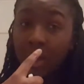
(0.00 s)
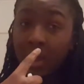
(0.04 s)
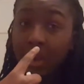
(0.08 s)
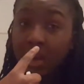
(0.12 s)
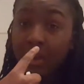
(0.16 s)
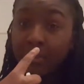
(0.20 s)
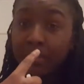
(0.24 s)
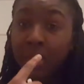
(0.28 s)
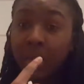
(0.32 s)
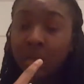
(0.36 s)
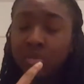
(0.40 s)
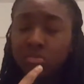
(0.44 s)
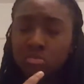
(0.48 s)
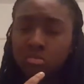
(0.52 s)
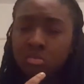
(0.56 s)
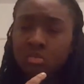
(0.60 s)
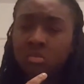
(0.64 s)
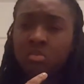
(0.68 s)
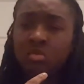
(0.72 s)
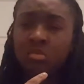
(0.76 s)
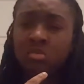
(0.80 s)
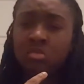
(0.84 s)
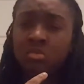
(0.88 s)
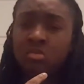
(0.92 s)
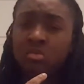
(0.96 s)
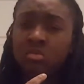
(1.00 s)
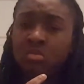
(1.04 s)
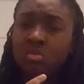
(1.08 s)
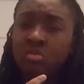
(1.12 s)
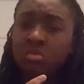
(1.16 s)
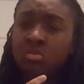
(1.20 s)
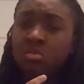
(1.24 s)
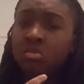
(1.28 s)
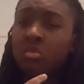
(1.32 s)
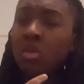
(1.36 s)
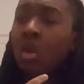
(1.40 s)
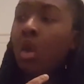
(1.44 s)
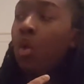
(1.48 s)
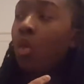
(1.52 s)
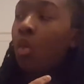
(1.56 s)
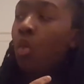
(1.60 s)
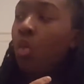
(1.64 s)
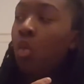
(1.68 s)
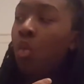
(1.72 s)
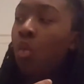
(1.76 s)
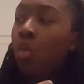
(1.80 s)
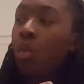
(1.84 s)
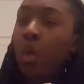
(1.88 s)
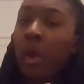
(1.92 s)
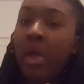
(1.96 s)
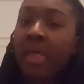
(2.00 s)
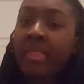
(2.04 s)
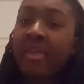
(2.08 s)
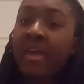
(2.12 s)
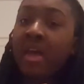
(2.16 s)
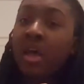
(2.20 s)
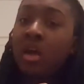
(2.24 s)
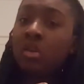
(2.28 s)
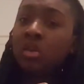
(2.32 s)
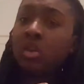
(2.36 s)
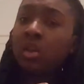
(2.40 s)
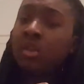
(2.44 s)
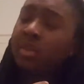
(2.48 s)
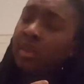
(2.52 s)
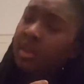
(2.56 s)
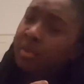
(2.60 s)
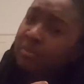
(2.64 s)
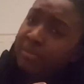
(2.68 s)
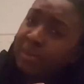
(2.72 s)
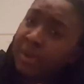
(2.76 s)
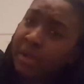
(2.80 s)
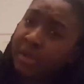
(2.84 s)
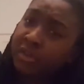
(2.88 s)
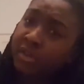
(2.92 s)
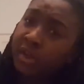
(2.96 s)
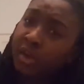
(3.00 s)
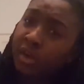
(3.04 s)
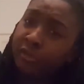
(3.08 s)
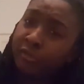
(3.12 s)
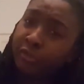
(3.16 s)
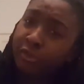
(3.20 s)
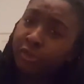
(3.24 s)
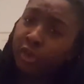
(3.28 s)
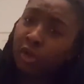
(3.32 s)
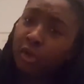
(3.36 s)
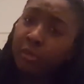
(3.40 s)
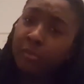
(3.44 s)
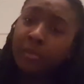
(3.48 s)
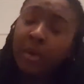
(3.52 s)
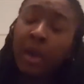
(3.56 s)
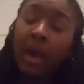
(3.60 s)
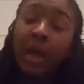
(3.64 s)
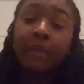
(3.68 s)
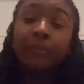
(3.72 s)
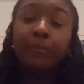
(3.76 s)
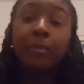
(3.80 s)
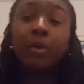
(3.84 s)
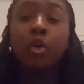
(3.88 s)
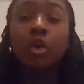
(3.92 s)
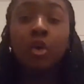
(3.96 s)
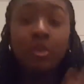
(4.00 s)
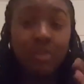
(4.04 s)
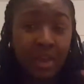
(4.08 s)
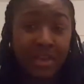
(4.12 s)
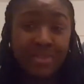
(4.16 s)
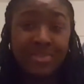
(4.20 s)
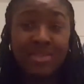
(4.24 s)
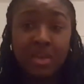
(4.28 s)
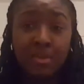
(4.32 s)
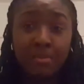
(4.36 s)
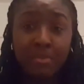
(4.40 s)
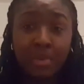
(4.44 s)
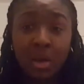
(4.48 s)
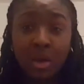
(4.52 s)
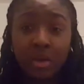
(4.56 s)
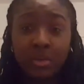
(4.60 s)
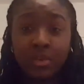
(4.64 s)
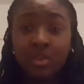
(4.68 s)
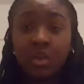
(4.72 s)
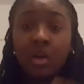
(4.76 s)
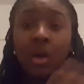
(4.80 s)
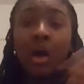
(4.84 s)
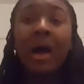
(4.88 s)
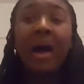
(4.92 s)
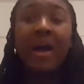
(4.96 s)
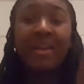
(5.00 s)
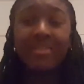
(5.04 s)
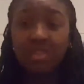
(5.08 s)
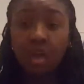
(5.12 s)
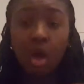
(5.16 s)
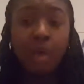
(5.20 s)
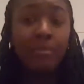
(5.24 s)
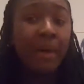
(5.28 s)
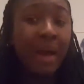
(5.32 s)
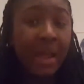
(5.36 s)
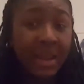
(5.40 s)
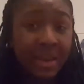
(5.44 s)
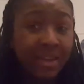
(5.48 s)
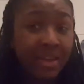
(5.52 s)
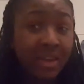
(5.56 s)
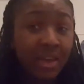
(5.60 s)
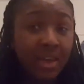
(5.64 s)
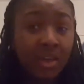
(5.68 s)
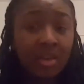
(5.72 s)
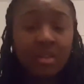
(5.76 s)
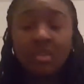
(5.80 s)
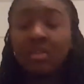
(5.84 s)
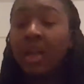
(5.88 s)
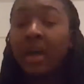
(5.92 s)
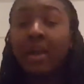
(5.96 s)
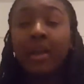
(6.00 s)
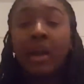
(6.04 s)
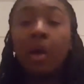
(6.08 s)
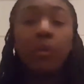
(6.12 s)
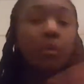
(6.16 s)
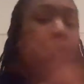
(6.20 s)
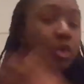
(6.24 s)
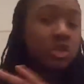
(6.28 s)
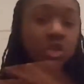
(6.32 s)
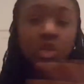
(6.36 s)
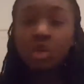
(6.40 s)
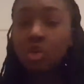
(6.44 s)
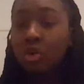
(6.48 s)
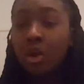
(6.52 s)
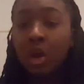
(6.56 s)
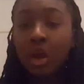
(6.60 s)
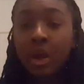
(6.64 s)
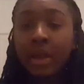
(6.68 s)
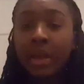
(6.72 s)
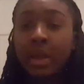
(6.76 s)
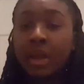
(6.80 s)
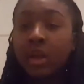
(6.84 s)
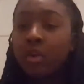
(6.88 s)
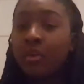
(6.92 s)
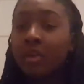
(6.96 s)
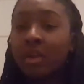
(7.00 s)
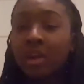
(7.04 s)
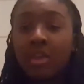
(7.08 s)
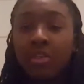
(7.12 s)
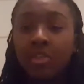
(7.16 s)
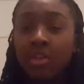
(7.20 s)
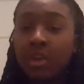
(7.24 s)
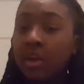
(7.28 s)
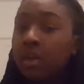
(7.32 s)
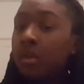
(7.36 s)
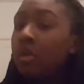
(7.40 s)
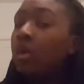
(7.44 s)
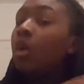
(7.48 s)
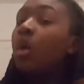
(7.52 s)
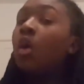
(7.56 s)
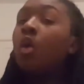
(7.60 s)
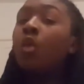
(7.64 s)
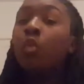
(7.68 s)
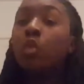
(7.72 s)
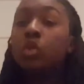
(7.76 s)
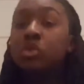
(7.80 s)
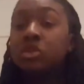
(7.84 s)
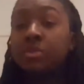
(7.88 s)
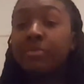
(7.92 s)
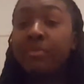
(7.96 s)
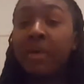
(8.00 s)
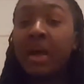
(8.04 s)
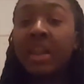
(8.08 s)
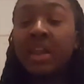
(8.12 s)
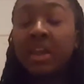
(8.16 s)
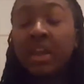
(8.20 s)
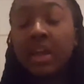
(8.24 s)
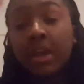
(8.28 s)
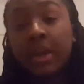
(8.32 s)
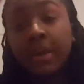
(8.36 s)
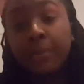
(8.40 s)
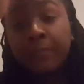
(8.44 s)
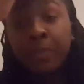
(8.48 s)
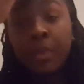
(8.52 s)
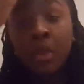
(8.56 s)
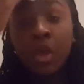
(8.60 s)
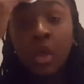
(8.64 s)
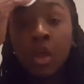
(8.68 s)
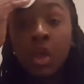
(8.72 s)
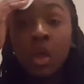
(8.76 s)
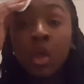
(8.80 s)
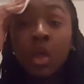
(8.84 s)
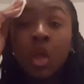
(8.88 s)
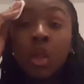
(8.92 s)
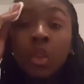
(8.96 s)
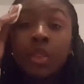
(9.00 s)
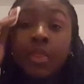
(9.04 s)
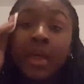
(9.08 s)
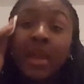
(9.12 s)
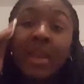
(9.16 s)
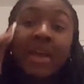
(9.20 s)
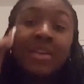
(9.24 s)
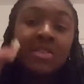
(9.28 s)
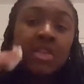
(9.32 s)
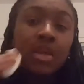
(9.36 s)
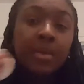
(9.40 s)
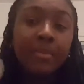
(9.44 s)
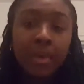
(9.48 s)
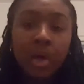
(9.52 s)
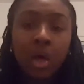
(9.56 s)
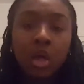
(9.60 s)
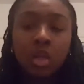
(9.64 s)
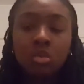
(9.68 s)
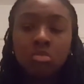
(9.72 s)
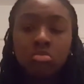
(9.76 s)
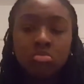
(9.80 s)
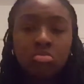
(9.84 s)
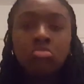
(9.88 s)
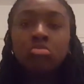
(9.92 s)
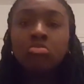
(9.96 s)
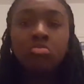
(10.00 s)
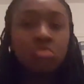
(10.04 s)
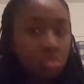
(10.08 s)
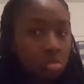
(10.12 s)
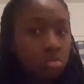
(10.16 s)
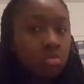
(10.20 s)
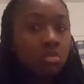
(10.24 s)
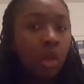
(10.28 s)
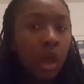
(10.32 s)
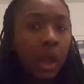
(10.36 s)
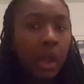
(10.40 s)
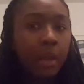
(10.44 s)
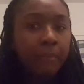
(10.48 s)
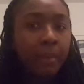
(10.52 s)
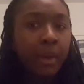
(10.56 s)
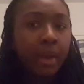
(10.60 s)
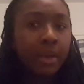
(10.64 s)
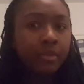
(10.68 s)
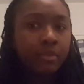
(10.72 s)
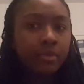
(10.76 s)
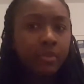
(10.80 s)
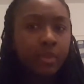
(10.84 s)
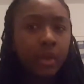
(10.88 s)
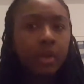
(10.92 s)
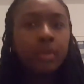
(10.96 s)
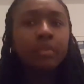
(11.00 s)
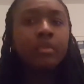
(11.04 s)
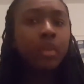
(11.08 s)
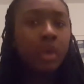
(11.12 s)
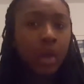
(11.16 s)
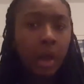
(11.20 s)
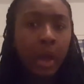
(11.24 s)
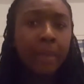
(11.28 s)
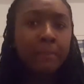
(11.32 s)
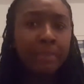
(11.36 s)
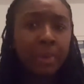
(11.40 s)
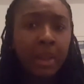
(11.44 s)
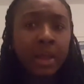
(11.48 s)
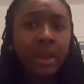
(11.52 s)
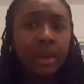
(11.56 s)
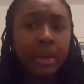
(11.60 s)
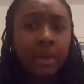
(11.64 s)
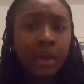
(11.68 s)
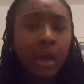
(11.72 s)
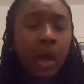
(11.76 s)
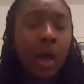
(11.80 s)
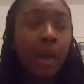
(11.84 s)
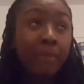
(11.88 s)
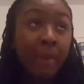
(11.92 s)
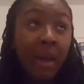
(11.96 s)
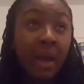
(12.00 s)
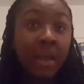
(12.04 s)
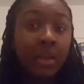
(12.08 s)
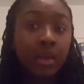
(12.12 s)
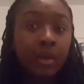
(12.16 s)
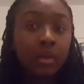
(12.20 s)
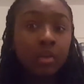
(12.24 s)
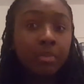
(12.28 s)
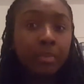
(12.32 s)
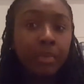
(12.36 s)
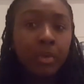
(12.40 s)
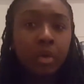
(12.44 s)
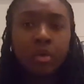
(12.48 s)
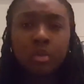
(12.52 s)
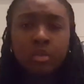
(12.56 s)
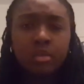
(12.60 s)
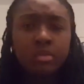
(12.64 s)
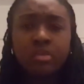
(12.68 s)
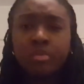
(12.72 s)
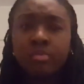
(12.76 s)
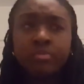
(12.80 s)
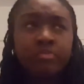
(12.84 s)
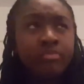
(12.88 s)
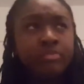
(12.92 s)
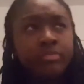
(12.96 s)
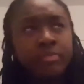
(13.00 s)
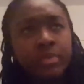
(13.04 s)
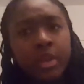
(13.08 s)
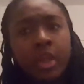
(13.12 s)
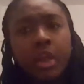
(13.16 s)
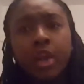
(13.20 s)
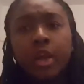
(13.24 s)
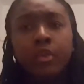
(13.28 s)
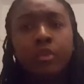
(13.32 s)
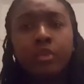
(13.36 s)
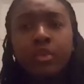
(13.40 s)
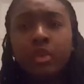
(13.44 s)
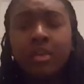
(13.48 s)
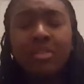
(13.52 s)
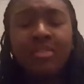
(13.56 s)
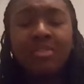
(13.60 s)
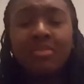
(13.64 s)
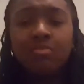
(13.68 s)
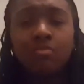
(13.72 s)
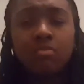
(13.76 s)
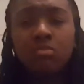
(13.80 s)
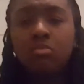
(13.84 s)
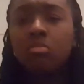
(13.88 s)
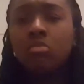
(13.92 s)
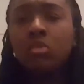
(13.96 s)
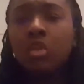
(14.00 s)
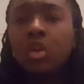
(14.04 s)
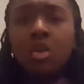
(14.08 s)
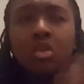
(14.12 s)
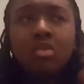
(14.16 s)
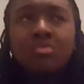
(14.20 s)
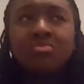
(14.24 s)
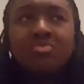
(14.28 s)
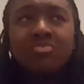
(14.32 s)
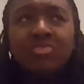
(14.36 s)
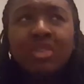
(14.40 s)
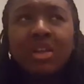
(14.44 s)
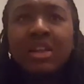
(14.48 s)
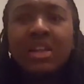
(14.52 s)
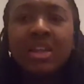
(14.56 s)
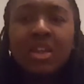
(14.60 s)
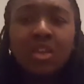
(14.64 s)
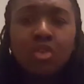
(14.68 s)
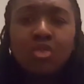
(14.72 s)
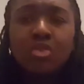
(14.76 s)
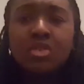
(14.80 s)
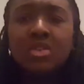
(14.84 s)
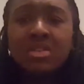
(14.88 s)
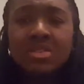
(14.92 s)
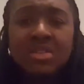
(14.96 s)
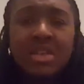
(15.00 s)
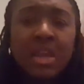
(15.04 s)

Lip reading: And I'm like, where the hell did this blood come from? And because I see blood, I start panicking. Like, I wasn't crying or anything, wasn't panicking. Then I see blood, and by instinct, I panicked because you're not really used to